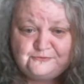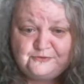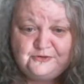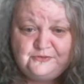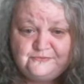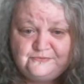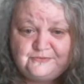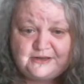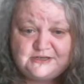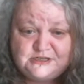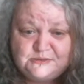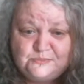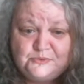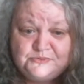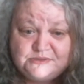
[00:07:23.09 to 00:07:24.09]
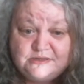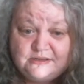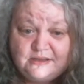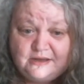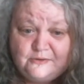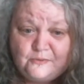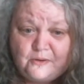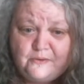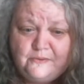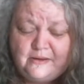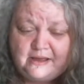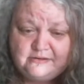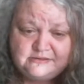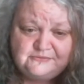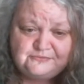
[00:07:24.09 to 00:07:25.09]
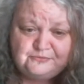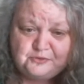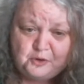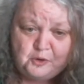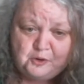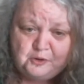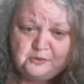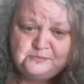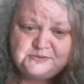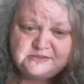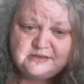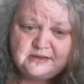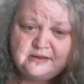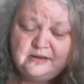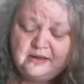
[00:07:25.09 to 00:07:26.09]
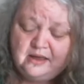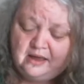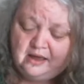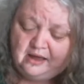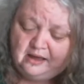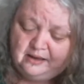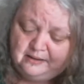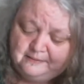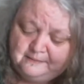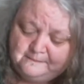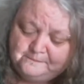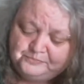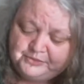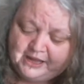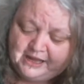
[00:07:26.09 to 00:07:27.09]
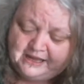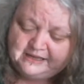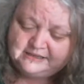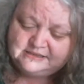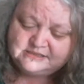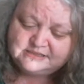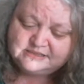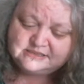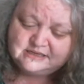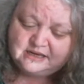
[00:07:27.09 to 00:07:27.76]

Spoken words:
fruit and vegetables that they grow and different herbs. And